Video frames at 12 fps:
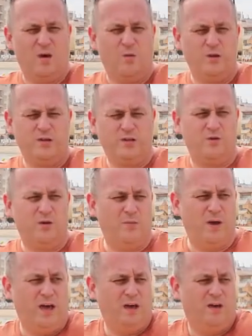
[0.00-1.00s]
I want to talk
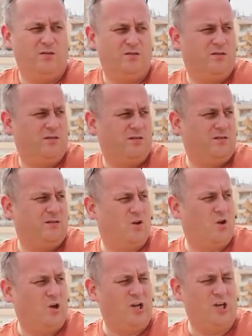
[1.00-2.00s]
about
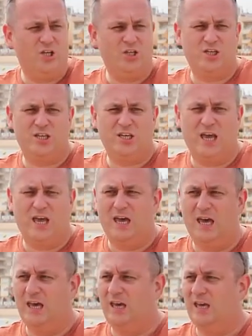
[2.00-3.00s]
college
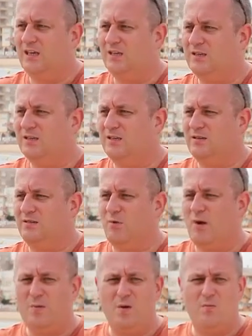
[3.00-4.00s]
and
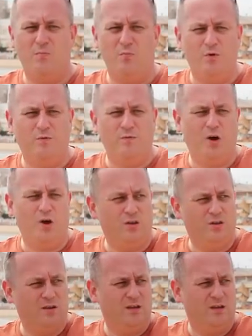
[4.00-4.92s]
when people move on.